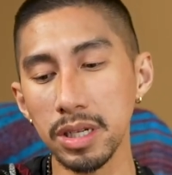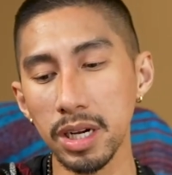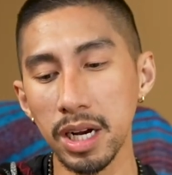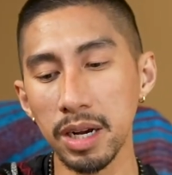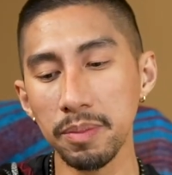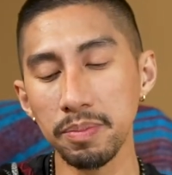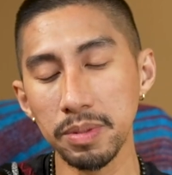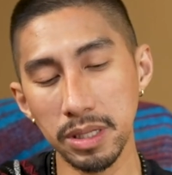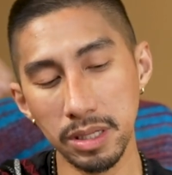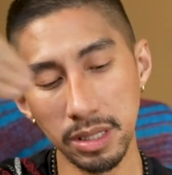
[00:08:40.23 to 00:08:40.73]

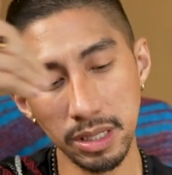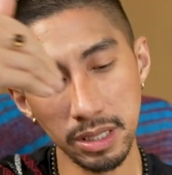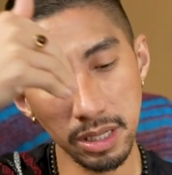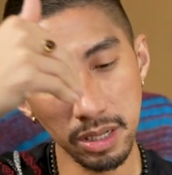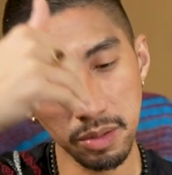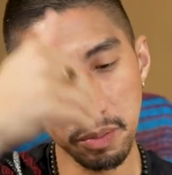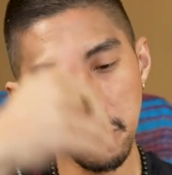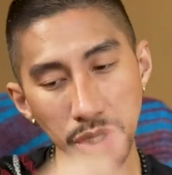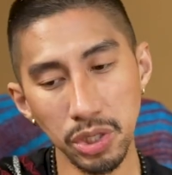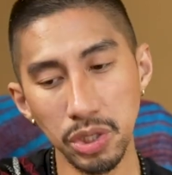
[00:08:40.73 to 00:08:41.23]
Cups is
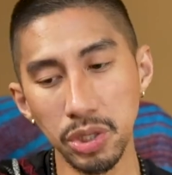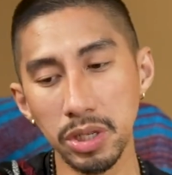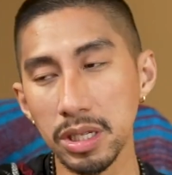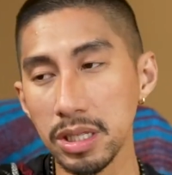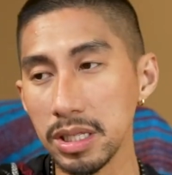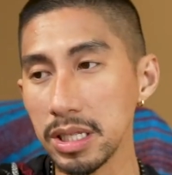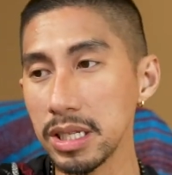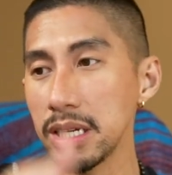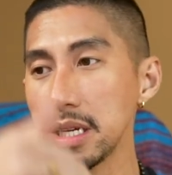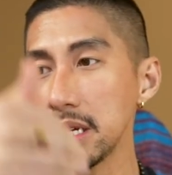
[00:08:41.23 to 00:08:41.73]
an
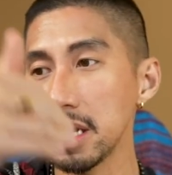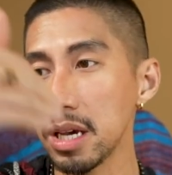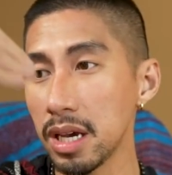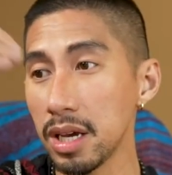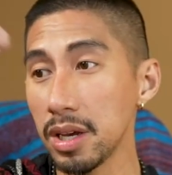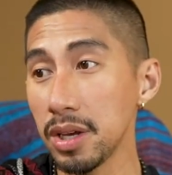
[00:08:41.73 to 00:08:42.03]
opportunity.